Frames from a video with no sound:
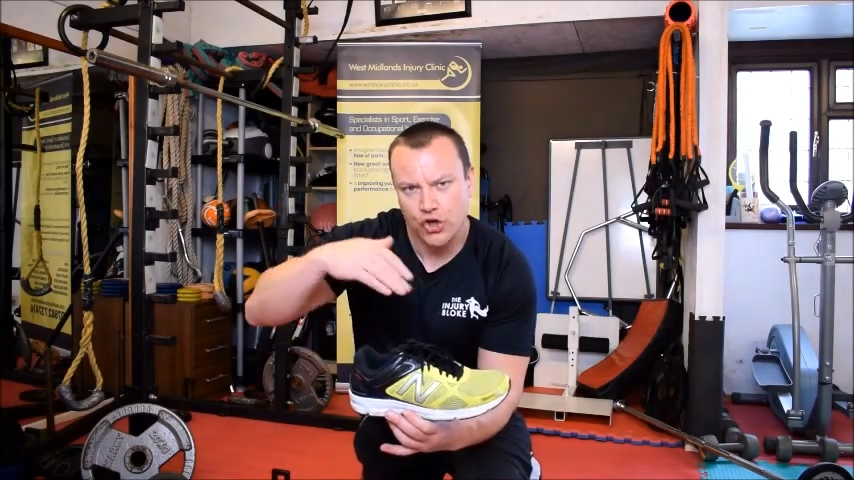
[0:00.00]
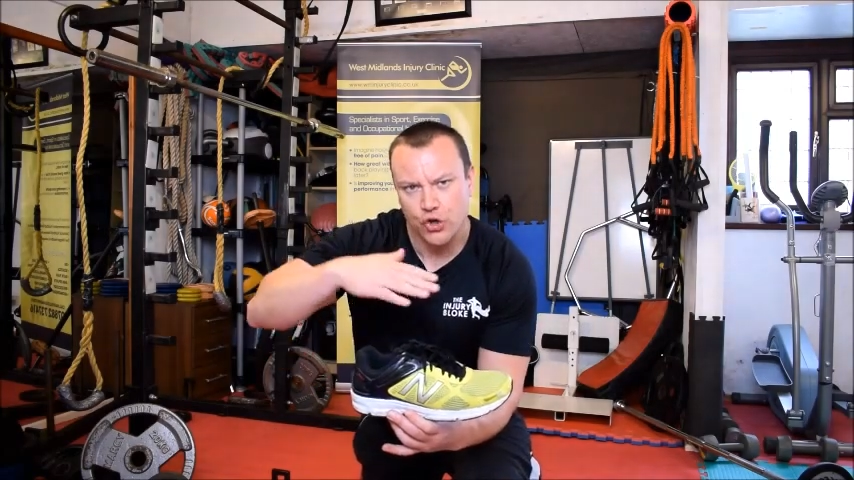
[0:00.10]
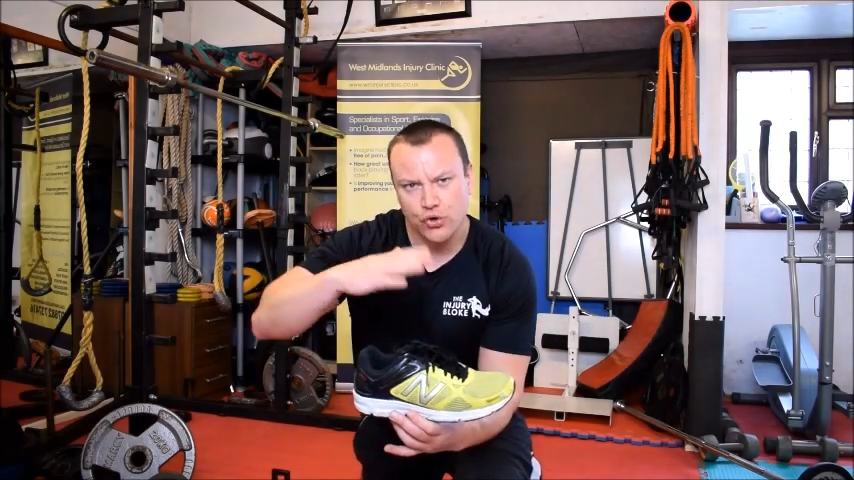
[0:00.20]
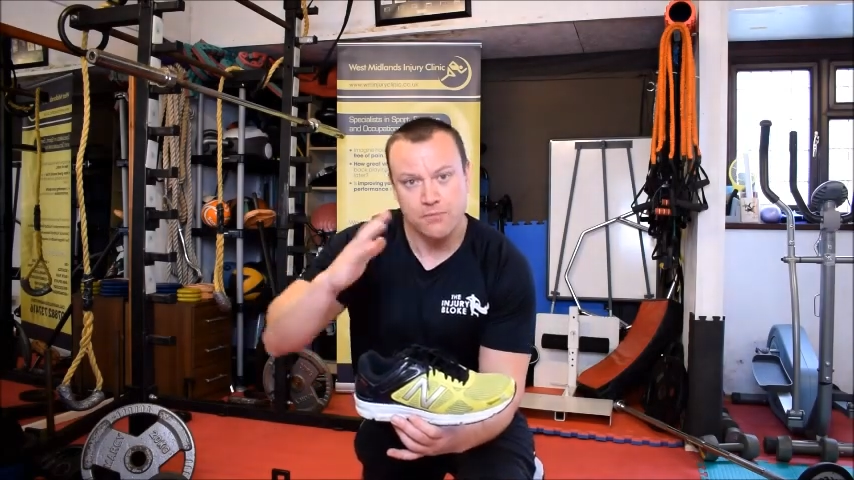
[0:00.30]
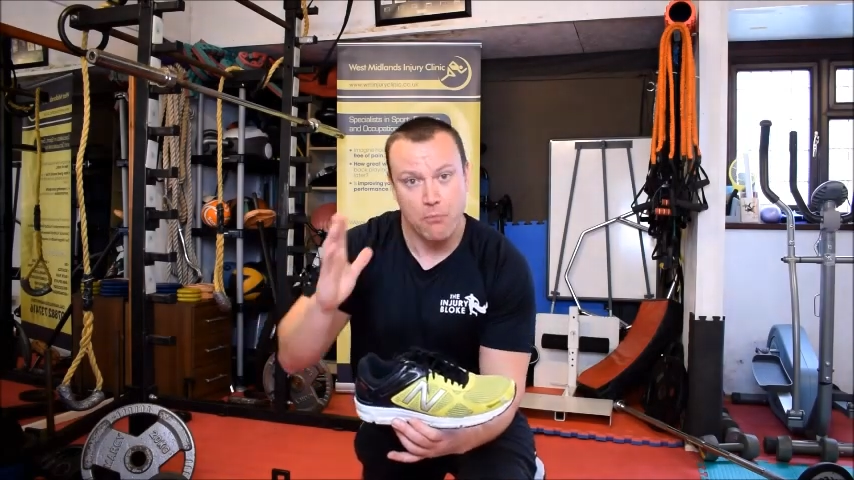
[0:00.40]

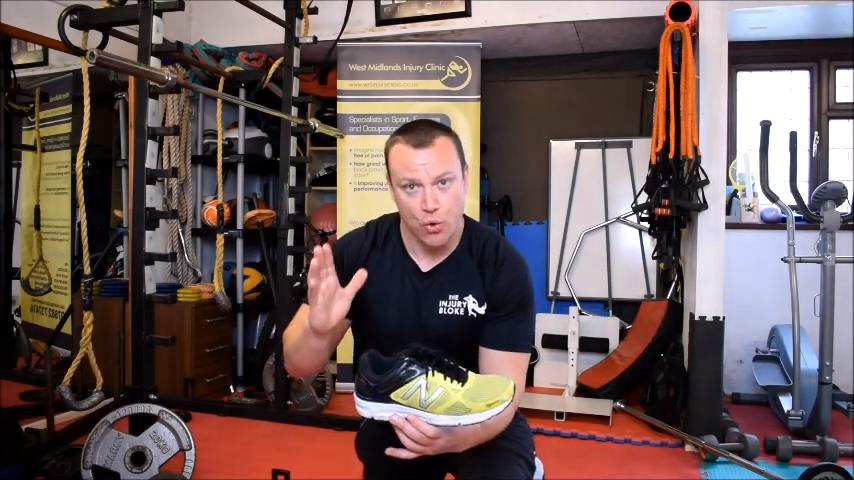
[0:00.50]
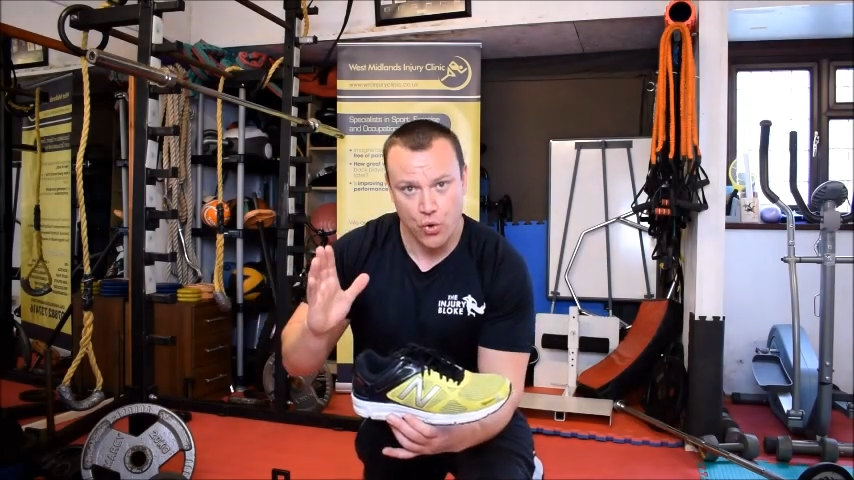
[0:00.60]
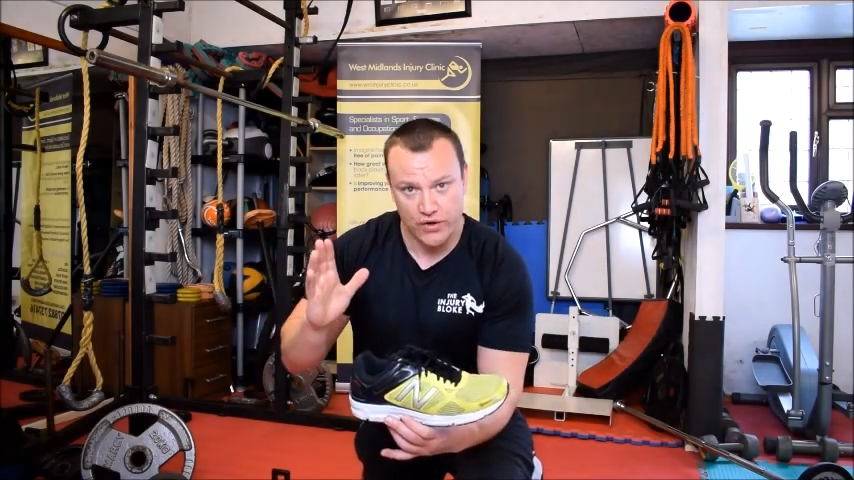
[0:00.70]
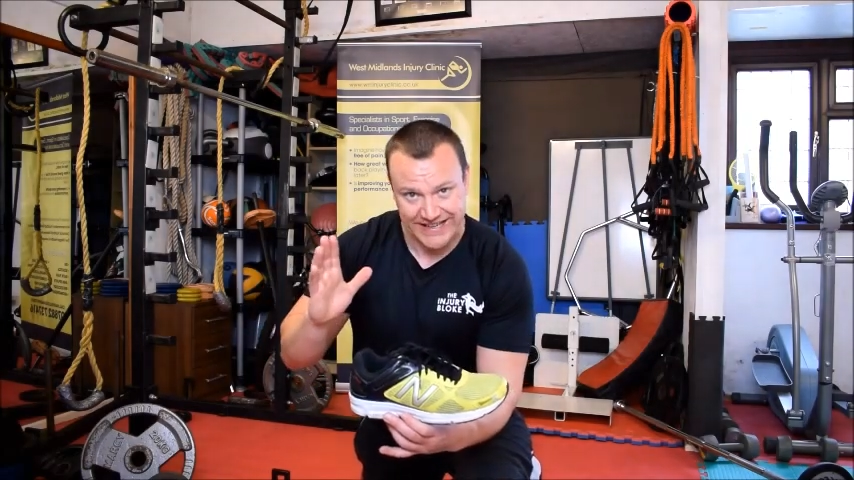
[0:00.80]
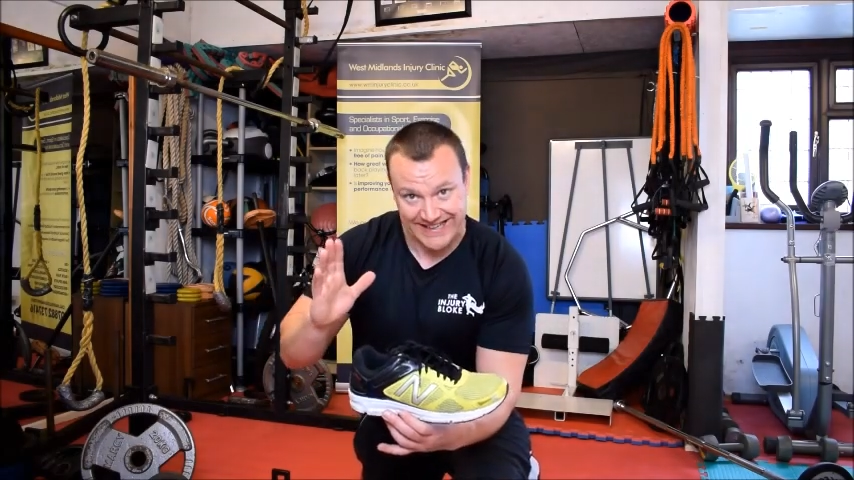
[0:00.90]
good
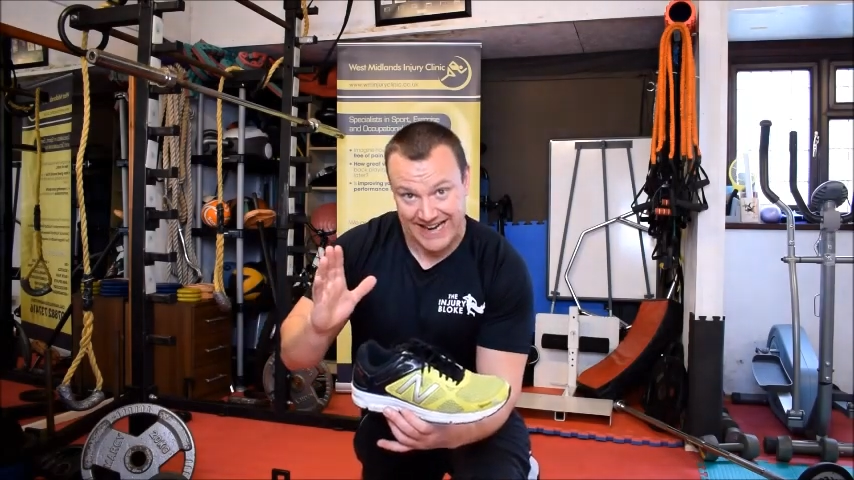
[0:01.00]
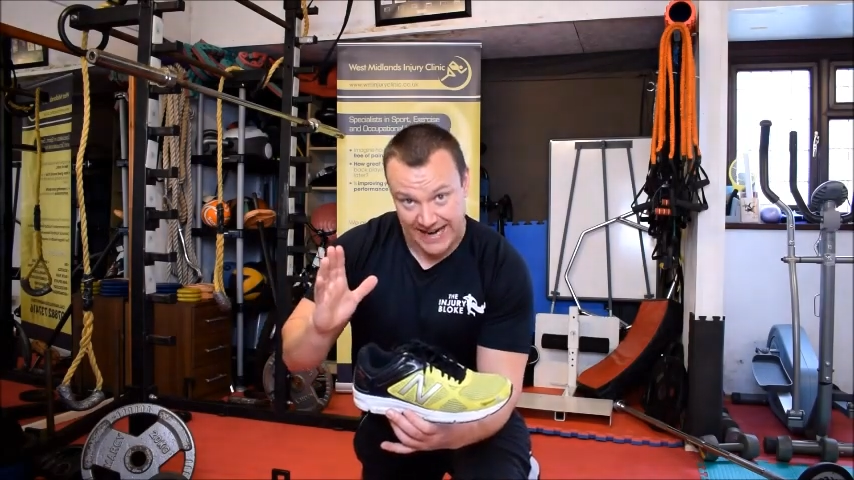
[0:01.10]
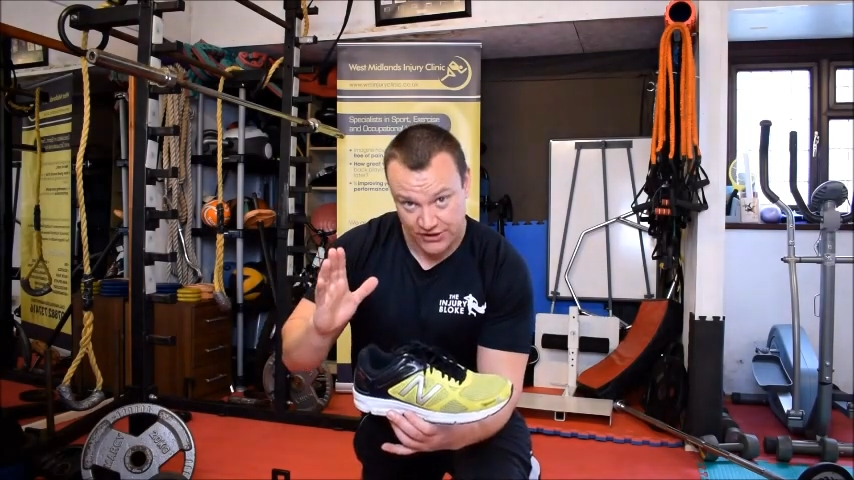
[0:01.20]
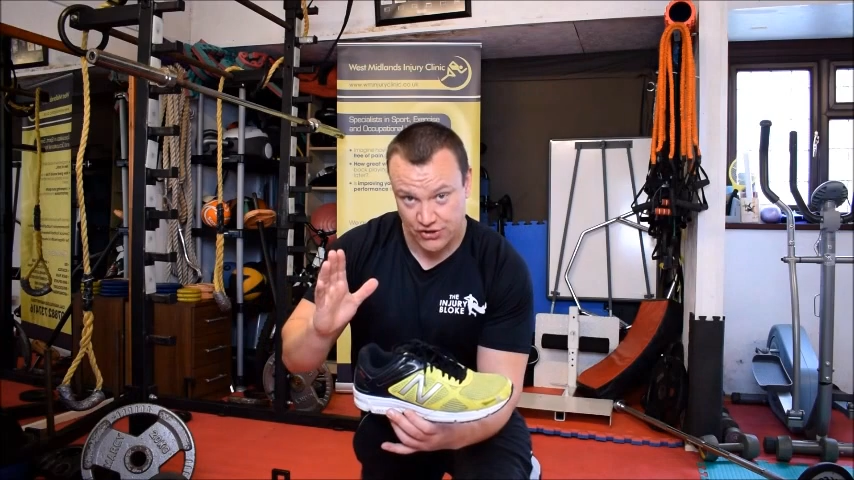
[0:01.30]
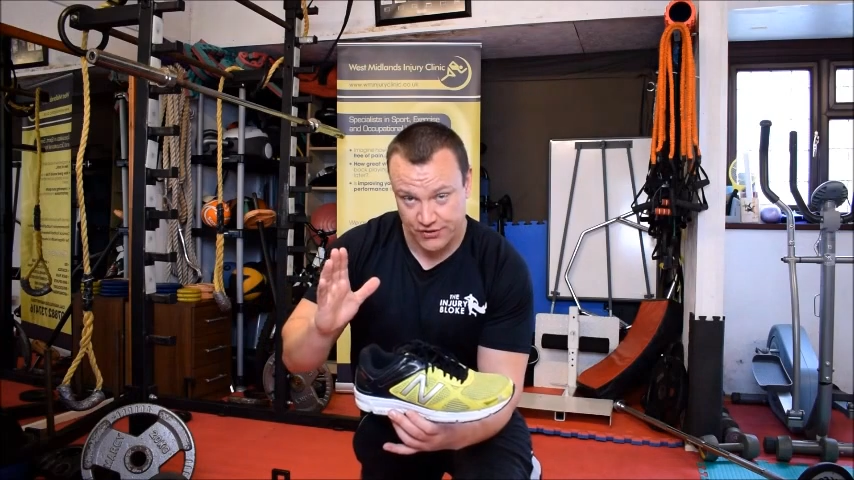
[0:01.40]
morning
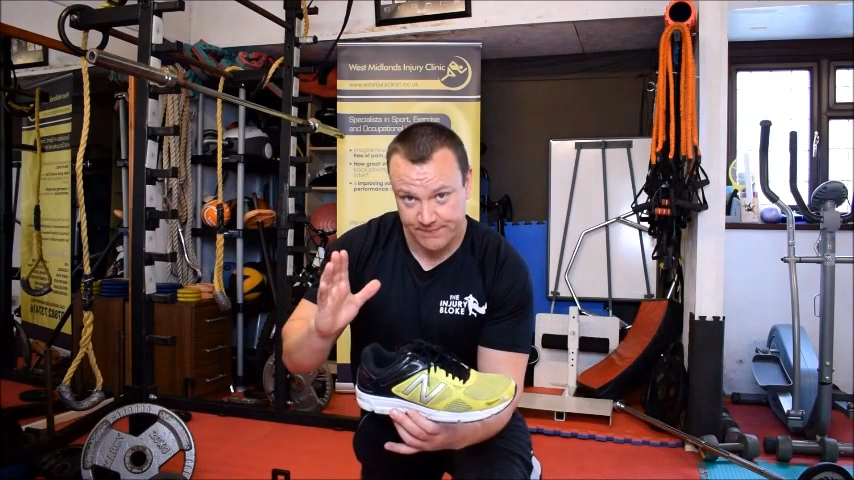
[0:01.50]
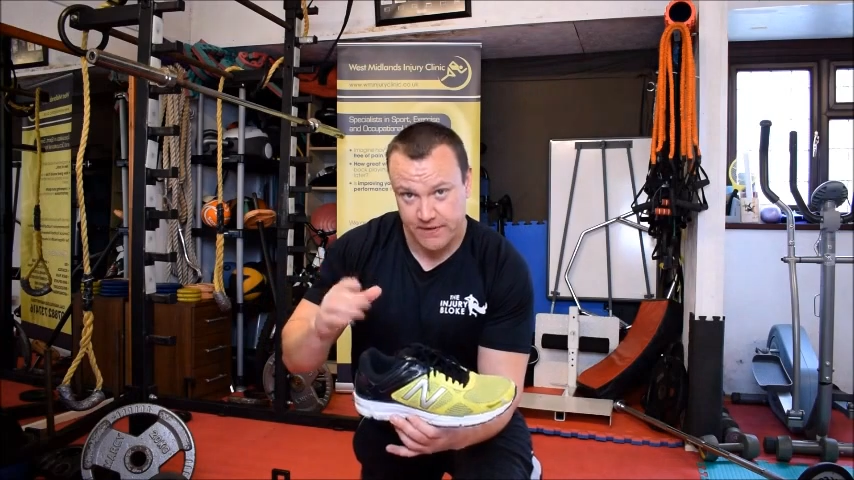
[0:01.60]
action